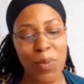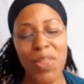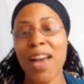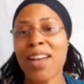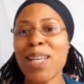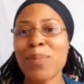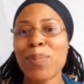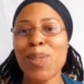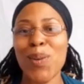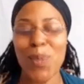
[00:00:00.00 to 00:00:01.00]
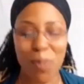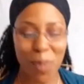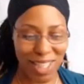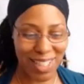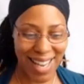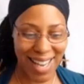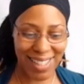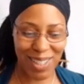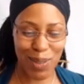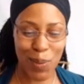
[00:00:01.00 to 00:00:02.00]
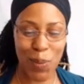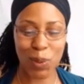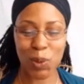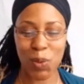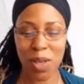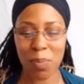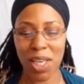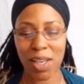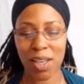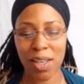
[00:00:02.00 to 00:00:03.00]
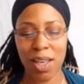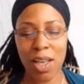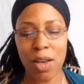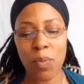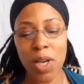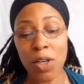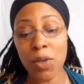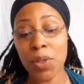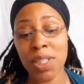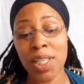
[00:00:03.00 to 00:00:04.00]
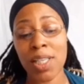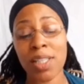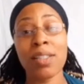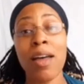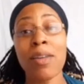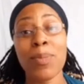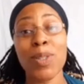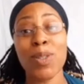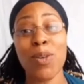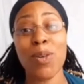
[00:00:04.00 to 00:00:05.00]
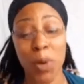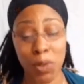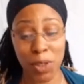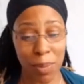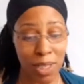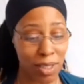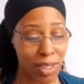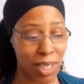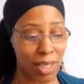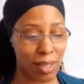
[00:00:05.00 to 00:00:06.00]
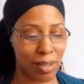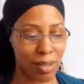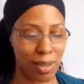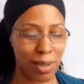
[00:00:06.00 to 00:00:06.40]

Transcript: "Without leaps of imagination or dreaming, we lose the excitement of possibilities.